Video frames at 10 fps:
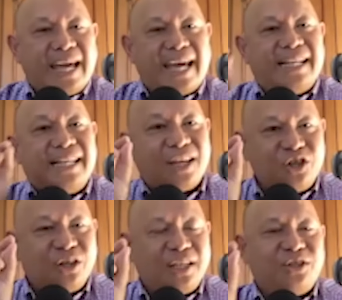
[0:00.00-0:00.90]
And he
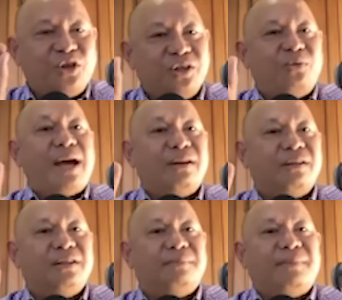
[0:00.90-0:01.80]
actually turned it around
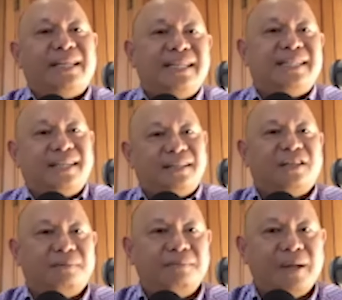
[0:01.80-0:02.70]
on them. And he said to
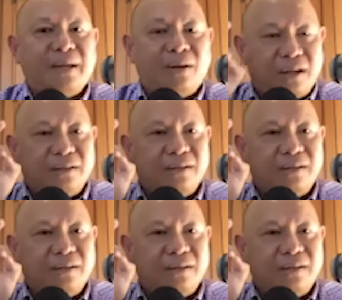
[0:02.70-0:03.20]
them, hold on,